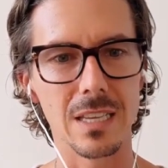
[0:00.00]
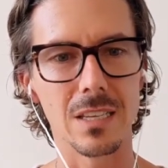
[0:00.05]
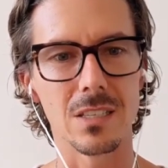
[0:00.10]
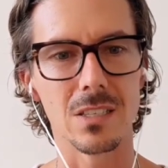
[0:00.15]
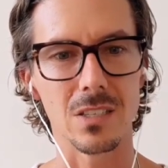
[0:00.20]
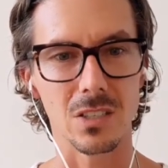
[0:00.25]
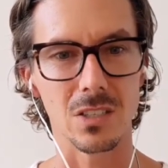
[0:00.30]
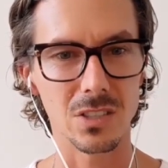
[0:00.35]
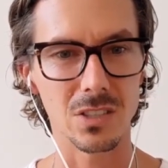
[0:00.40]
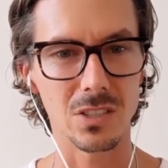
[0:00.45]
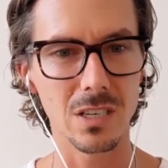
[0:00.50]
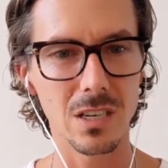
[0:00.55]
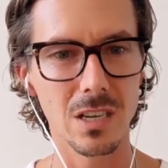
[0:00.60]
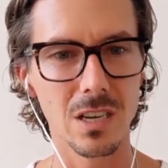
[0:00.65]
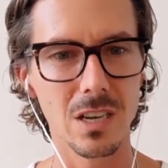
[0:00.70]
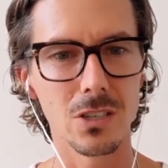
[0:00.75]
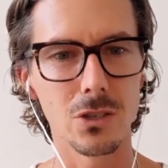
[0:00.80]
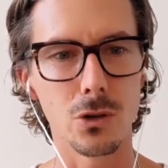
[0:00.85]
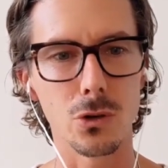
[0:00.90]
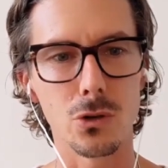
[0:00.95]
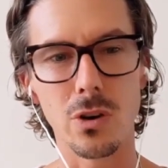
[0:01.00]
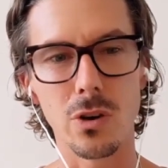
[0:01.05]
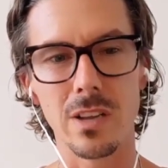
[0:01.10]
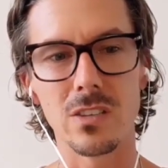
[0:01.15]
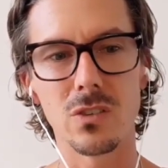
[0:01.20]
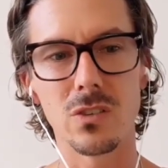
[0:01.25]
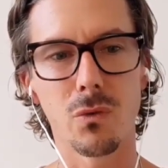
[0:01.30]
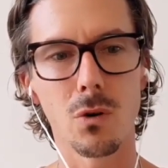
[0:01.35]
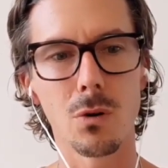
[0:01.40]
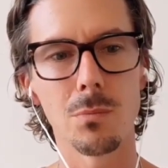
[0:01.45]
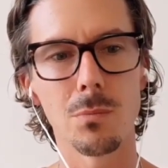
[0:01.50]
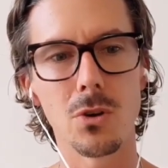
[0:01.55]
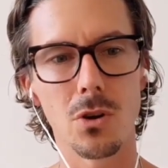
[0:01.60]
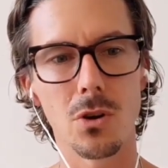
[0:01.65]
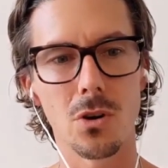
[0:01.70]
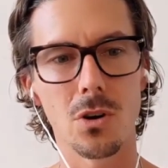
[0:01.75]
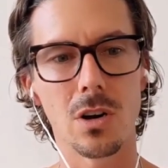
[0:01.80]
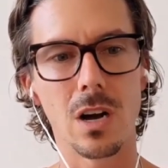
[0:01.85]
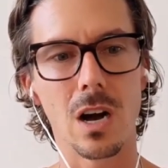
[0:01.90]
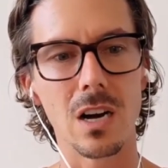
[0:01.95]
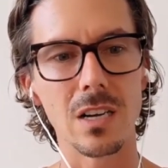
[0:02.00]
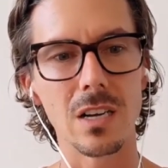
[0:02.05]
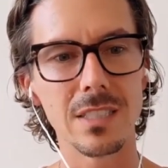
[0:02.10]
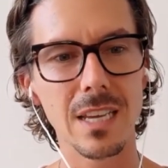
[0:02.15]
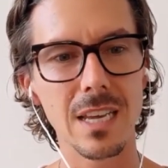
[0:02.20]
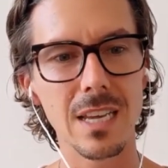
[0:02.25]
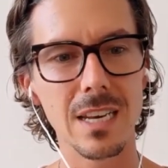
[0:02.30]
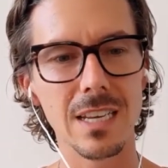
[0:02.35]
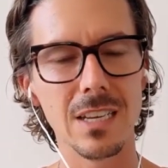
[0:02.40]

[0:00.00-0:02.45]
consultant to transform your content